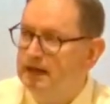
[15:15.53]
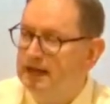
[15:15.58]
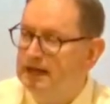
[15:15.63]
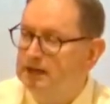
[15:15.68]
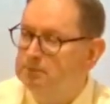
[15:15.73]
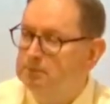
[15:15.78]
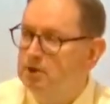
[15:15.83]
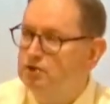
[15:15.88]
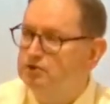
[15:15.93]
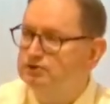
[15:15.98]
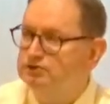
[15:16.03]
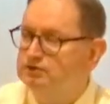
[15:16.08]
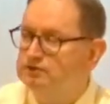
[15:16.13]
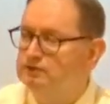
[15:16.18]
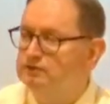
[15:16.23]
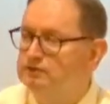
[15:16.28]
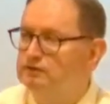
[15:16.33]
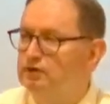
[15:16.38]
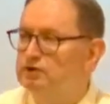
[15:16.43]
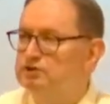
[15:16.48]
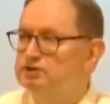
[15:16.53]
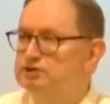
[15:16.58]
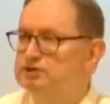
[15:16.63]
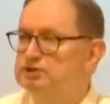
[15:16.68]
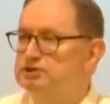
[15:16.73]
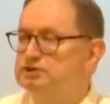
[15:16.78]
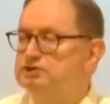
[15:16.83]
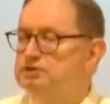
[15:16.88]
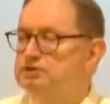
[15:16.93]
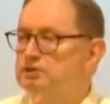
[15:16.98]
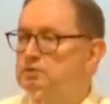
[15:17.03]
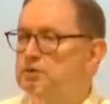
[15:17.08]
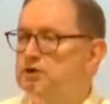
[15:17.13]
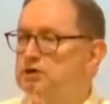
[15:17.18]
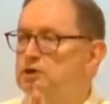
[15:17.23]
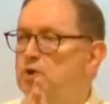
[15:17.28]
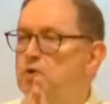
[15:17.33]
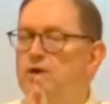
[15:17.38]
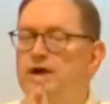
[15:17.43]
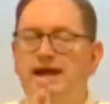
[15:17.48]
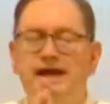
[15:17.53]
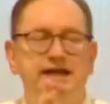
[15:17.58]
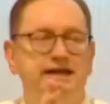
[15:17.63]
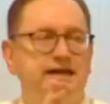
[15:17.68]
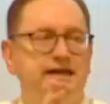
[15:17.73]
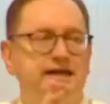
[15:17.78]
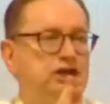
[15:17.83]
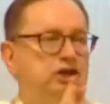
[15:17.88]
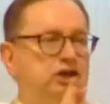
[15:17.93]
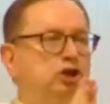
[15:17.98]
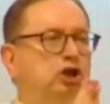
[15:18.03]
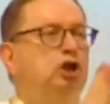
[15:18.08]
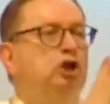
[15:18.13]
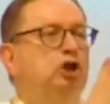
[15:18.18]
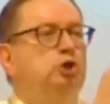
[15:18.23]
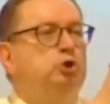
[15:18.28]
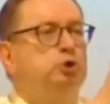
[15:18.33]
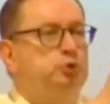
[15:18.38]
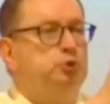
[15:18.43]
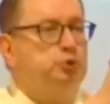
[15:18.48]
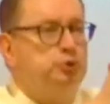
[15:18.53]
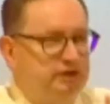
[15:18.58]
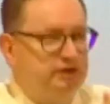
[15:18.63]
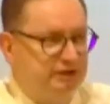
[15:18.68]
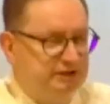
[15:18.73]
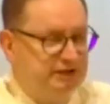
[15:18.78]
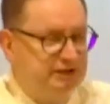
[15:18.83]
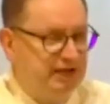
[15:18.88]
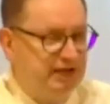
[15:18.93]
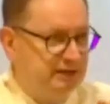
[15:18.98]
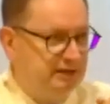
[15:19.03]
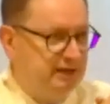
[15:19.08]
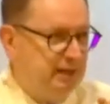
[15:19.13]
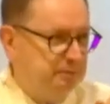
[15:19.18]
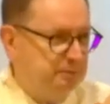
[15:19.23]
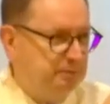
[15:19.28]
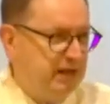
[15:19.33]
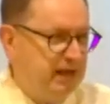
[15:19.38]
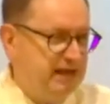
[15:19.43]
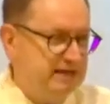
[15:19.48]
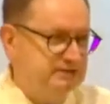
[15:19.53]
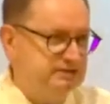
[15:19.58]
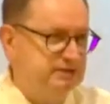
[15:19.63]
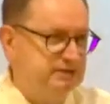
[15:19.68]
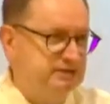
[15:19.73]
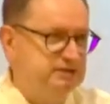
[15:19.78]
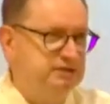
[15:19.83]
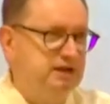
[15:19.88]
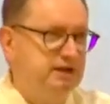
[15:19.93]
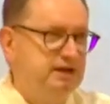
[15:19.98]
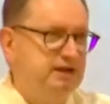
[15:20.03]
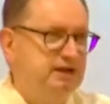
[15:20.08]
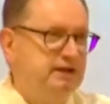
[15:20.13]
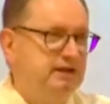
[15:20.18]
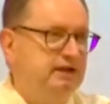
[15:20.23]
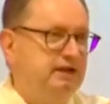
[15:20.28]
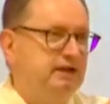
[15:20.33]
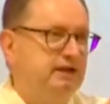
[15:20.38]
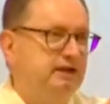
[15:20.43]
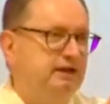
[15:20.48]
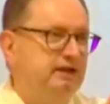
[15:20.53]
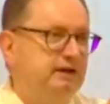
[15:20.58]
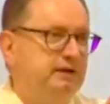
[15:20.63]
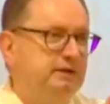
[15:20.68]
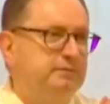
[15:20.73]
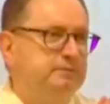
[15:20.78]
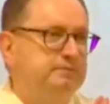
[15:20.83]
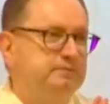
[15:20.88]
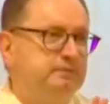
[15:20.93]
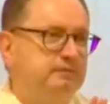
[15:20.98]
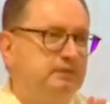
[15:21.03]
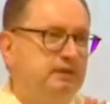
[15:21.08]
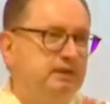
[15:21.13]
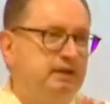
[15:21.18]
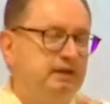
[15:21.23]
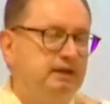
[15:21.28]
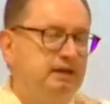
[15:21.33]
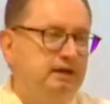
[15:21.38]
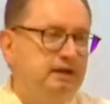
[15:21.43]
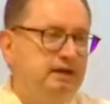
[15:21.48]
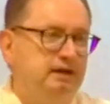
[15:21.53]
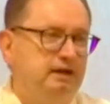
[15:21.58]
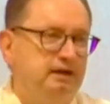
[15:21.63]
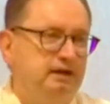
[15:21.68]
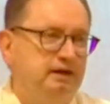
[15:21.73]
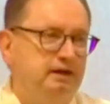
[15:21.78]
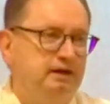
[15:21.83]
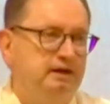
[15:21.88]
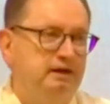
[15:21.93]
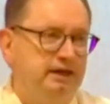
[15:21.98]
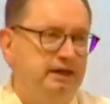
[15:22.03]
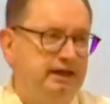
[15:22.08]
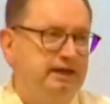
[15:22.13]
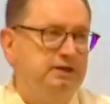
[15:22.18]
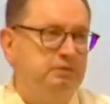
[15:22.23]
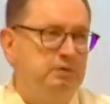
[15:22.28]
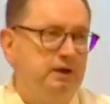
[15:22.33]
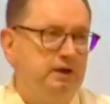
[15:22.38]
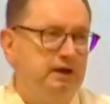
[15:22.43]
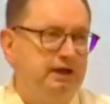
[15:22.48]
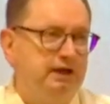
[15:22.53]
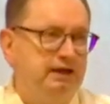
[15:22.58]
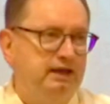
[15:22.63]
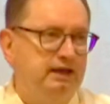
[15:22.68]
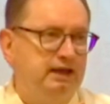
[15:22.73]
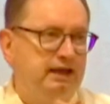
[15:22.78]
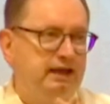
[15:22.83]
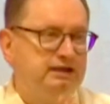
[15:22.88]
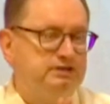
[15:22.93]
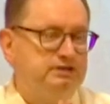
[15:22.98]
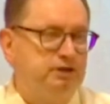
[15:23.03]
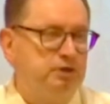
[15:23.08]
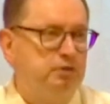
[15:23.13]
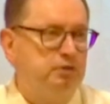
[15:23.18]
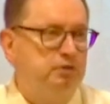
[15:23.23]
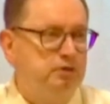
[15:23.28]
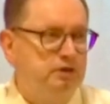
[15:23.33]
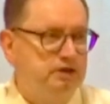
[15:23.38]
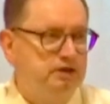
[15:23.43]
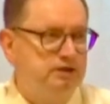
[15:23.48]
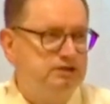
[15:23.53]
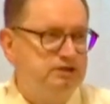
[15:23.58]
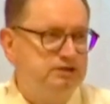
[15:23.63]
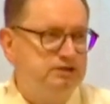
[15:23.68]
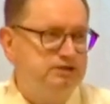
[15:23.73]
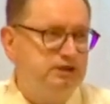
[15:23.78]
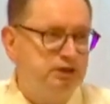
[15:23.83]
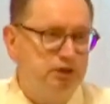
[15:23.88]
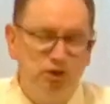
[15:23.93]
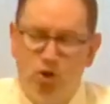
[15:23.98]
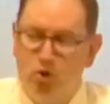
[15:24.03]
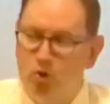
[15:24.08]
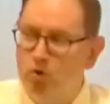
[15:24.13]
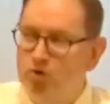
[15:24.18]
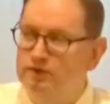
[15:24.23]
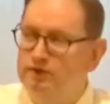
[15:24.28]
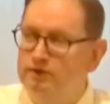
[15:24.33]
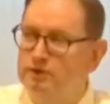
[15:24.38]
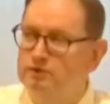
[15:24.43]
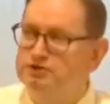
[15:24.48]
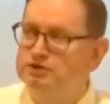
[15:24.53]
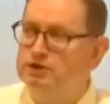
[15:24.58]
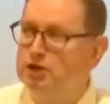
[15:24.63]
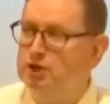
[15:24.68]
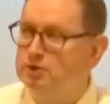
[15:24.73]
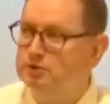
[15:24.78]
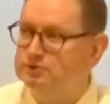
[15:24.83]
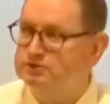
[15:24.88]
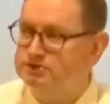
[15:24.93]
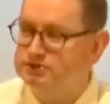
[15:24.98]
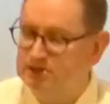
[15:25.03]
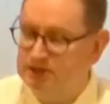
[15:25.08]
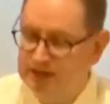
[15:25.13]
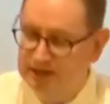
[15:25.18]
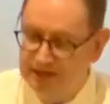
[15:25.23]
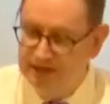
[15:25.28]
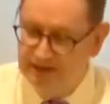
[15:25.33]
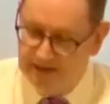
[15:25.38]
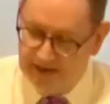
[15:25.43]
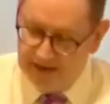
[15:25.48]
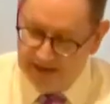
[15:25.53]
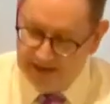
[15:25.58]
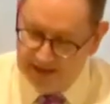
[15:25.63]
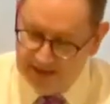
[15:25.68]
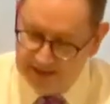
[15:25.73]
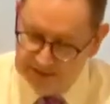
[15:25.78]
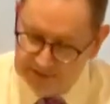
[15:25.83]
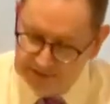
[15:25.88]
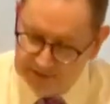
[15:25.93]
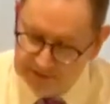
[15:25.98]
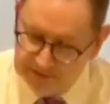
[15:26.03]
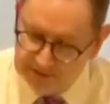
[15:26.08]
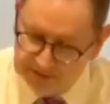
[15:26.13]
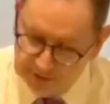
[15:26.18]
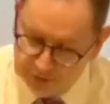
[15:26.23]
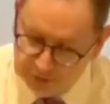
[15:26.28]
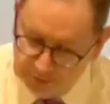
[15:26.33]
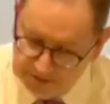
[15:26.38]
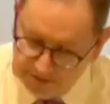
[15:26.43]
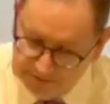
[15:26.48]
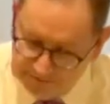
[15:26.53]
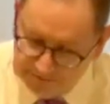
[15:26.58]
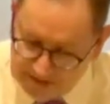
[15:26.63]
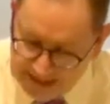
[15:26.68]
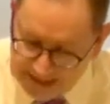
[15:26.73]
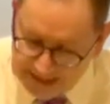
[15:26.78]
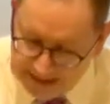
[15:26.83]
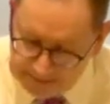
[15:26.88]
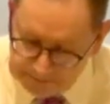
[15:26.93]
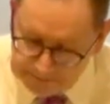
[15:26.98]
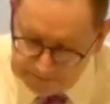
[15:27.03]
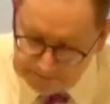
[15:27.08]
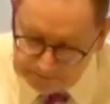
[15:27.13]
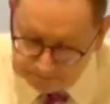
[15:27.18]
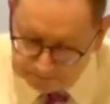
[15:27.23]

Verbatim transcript: And most of the versions will go ahead and include te- that passage um, uh, anyway. And so just ignore those notes and you'll be fine.